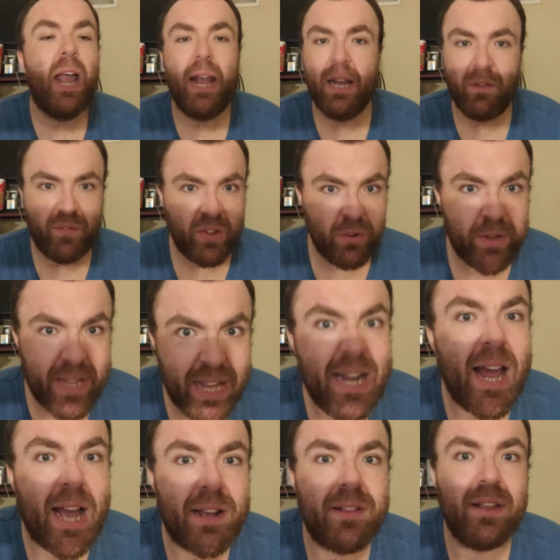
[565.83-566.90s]
And if you get
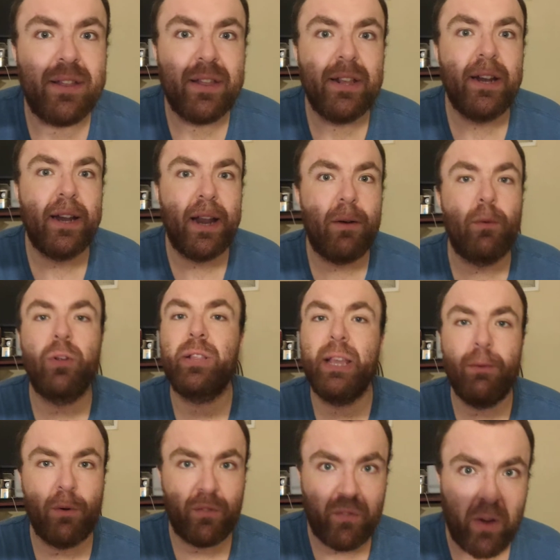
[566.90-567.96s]
access to the network, they
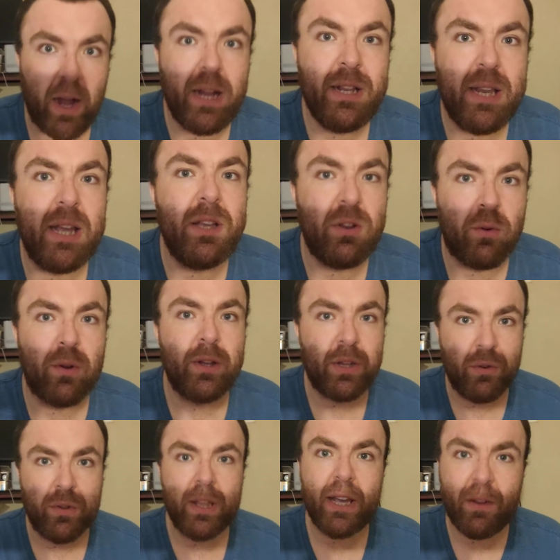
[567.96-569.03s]
will find that you're
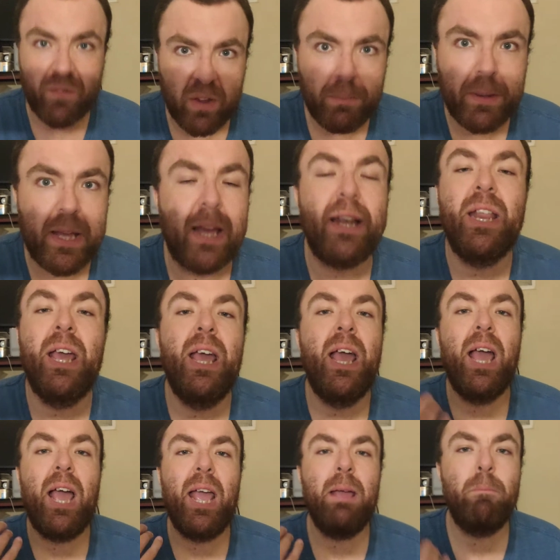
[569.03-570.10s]
using a VPN
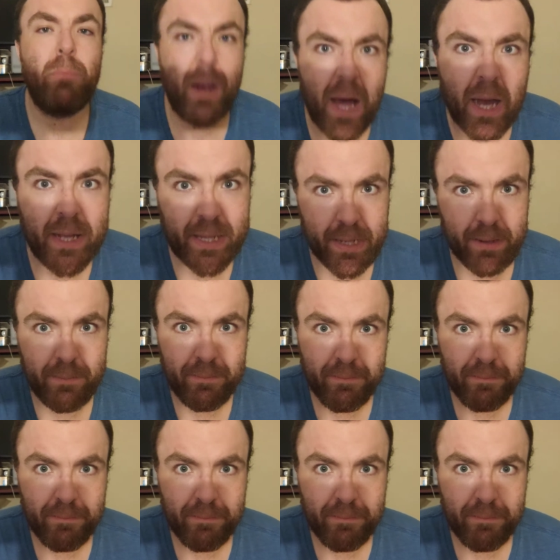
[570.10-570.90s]
and block it.